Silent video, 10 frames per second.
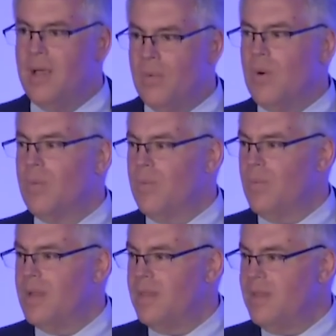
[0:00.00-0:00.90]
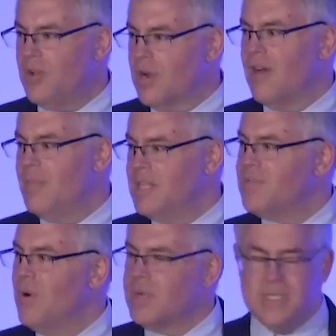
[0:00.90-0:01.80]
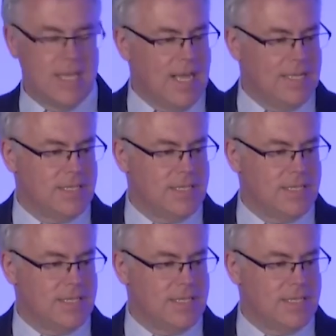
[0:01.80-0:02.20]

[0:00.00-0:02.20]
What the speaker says: what your government is focusing on.